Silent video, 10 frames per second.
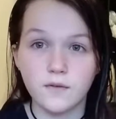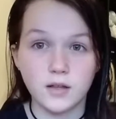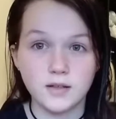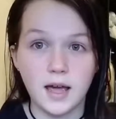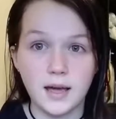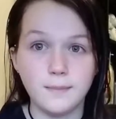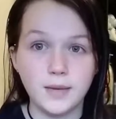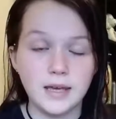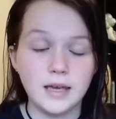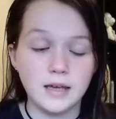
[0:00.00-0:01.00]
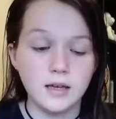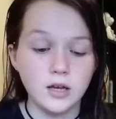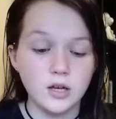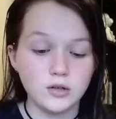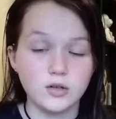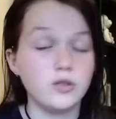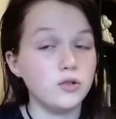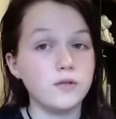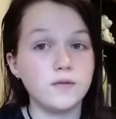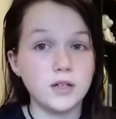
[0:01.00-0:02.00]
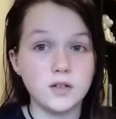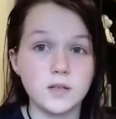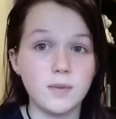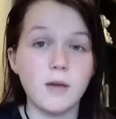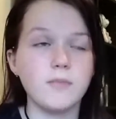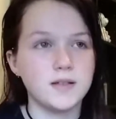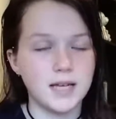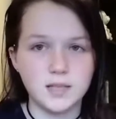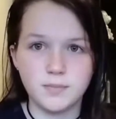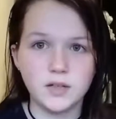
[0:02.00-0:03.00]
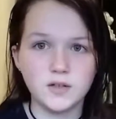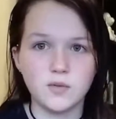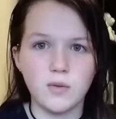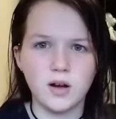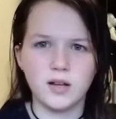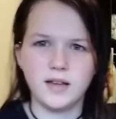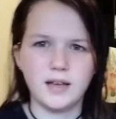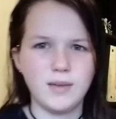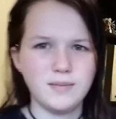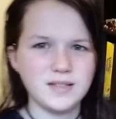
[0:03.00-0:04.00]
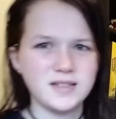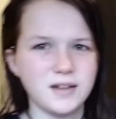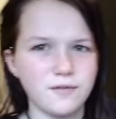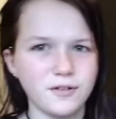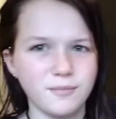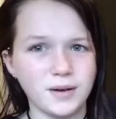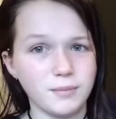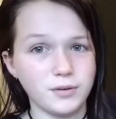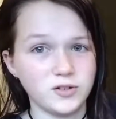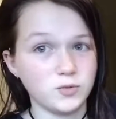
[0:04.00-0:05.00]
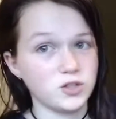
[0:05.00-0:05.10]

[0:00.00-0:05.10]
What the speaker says: the time being to do videos about besides Pixelmon and like maybe stuff from my books,